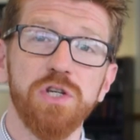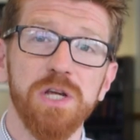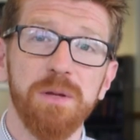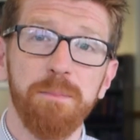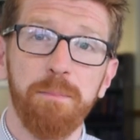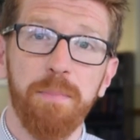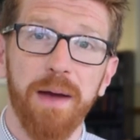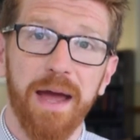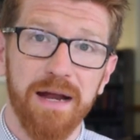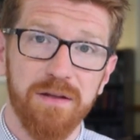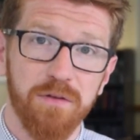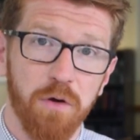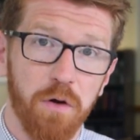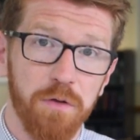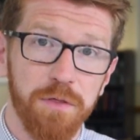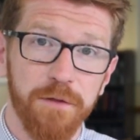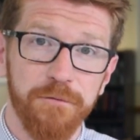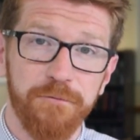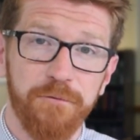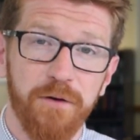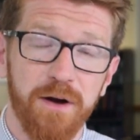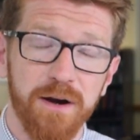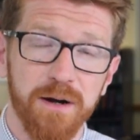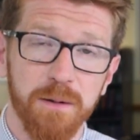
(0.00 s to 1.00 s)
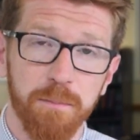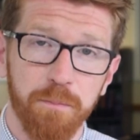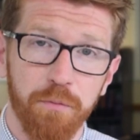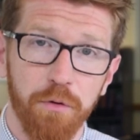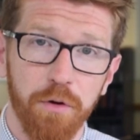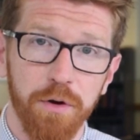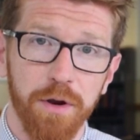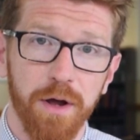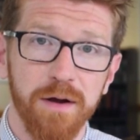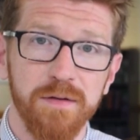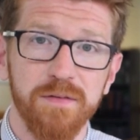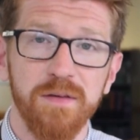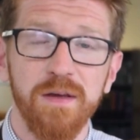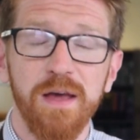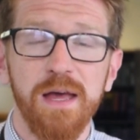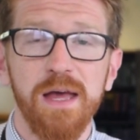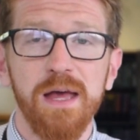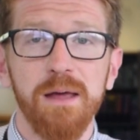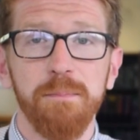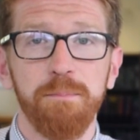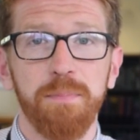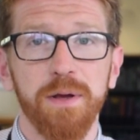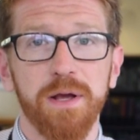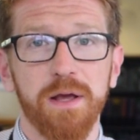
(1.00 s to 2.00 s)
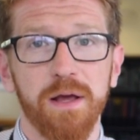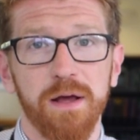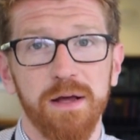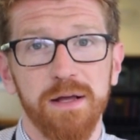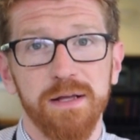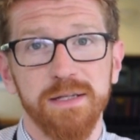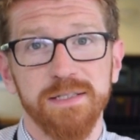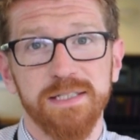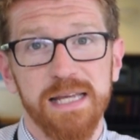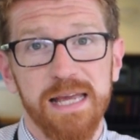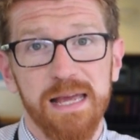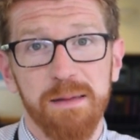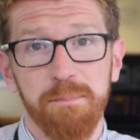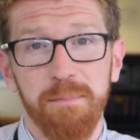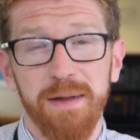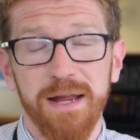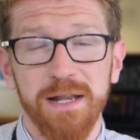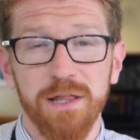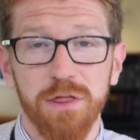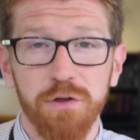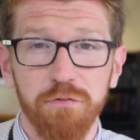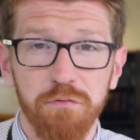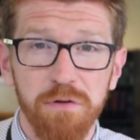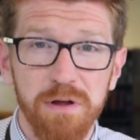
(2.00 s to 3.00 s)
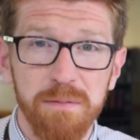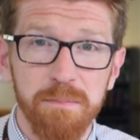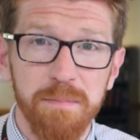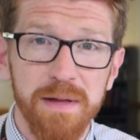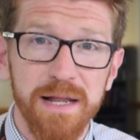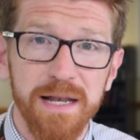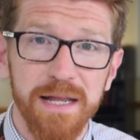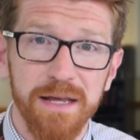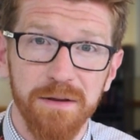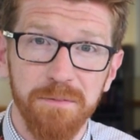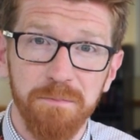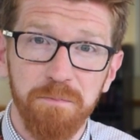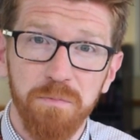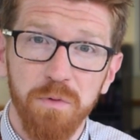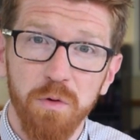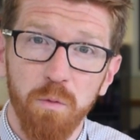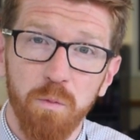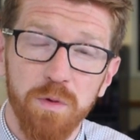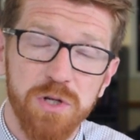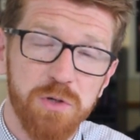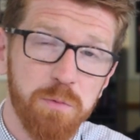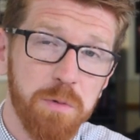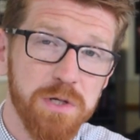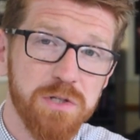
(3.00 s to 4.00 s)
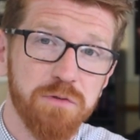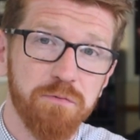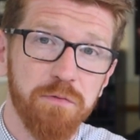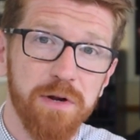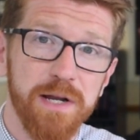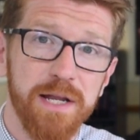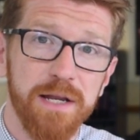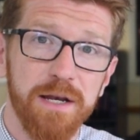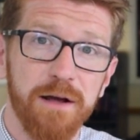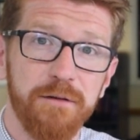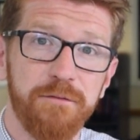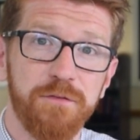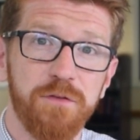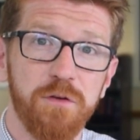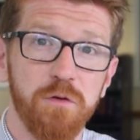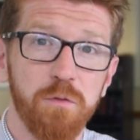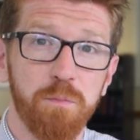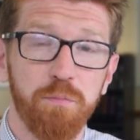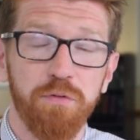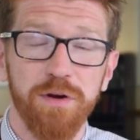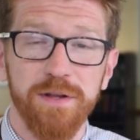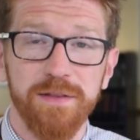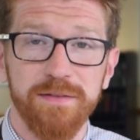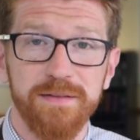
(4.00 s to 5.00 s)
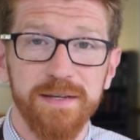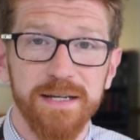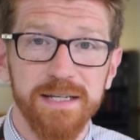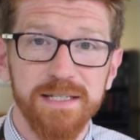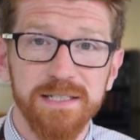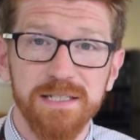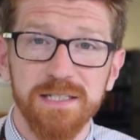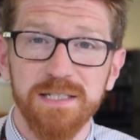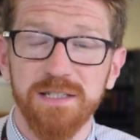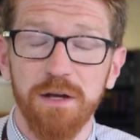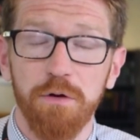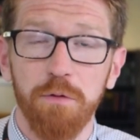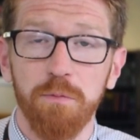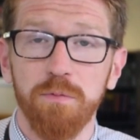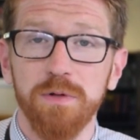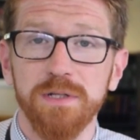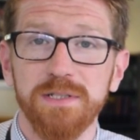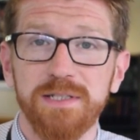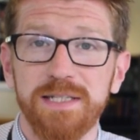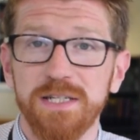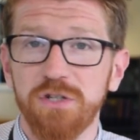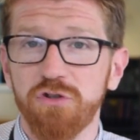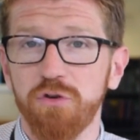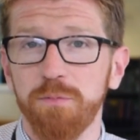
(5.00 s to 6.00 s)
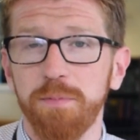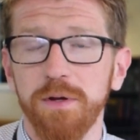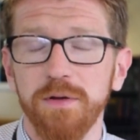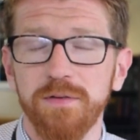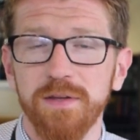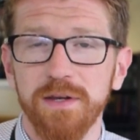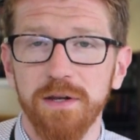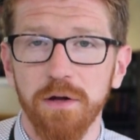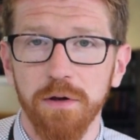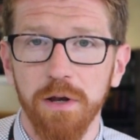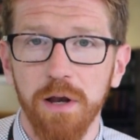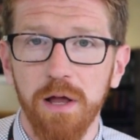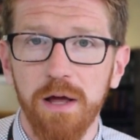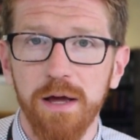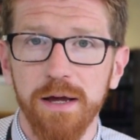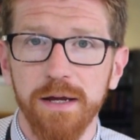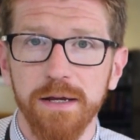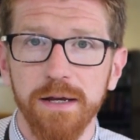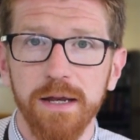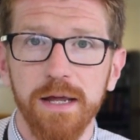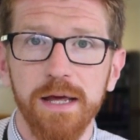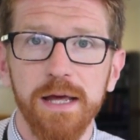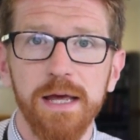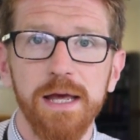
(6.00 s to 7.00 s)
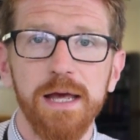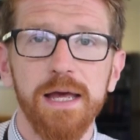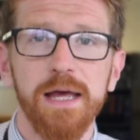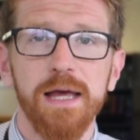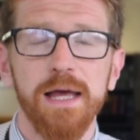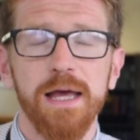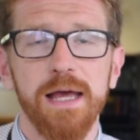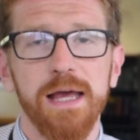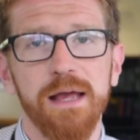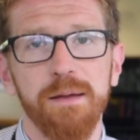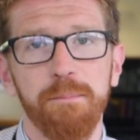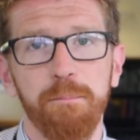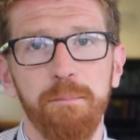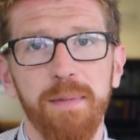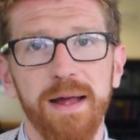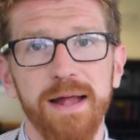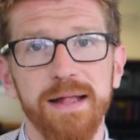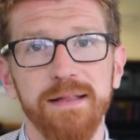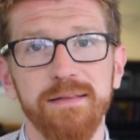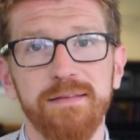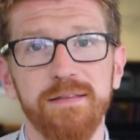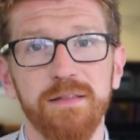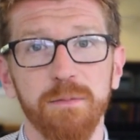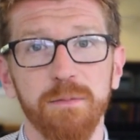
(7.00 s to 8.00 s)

impact on the final product because it made 3 million, which wasn't really enough to print discs, so it was distributed online. It meant